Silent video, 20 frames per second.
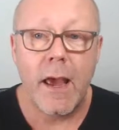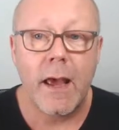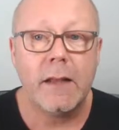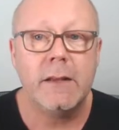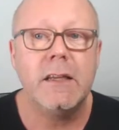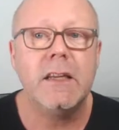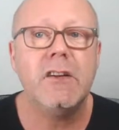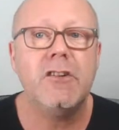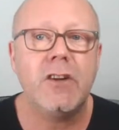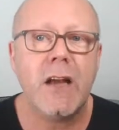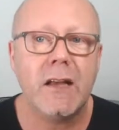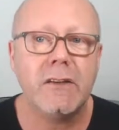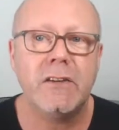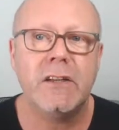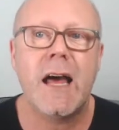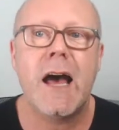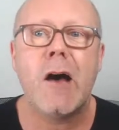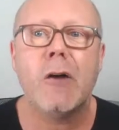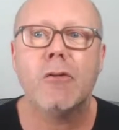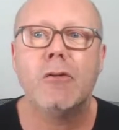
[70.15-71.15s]
and teach
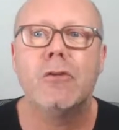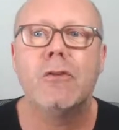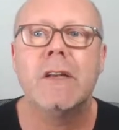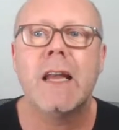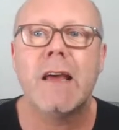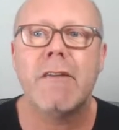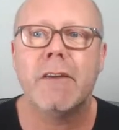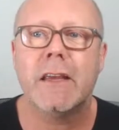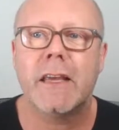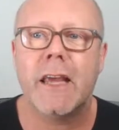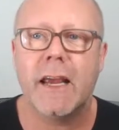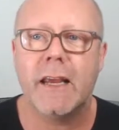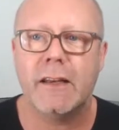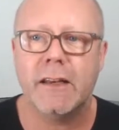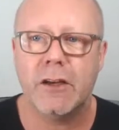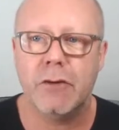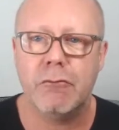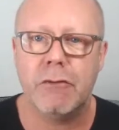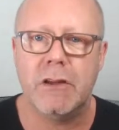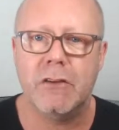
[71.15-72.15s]
us how to
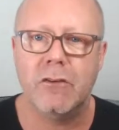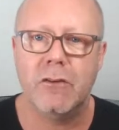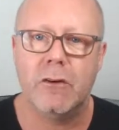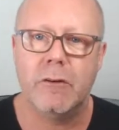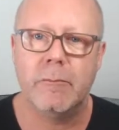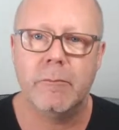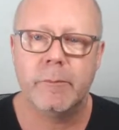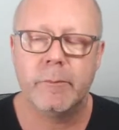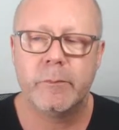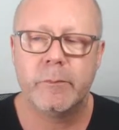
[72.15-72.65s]
navigate in Reason.